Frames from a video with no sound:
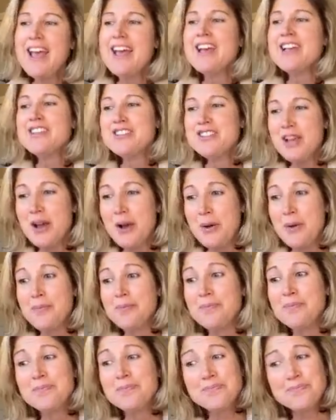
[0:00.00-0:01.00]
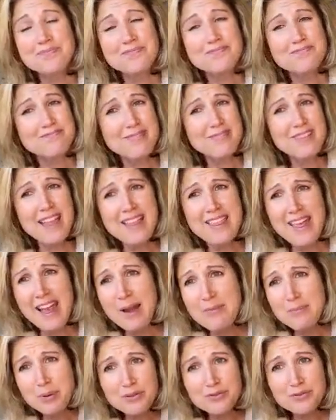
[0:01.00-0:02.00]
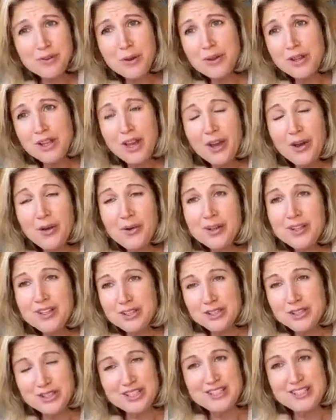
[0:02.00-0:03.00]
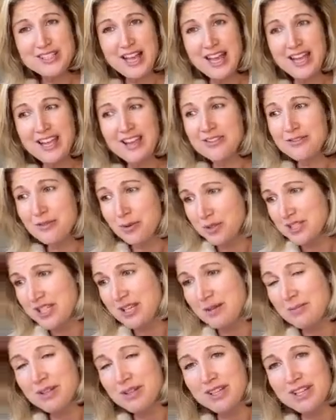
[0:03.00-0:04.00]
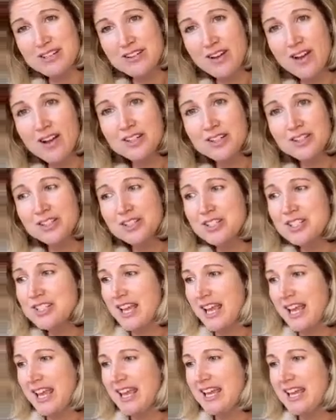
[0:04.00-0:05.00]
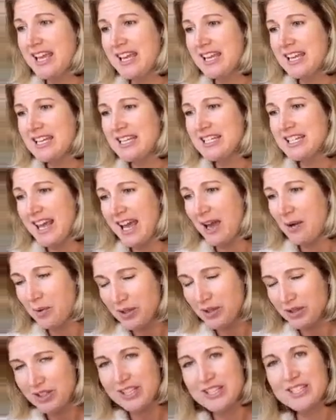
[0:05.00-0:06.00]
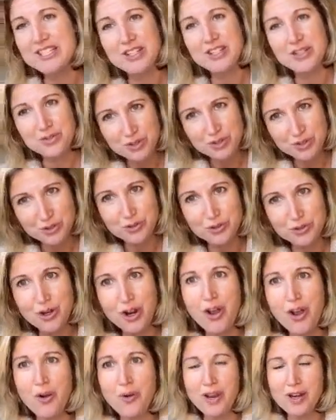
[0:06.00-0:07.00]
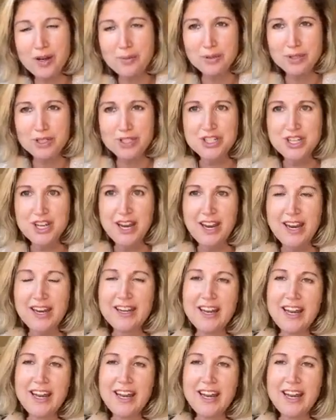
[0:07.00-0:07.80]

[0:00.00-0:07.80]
So that portfolio looks like $14 million, and that will continue to grow and appreciate.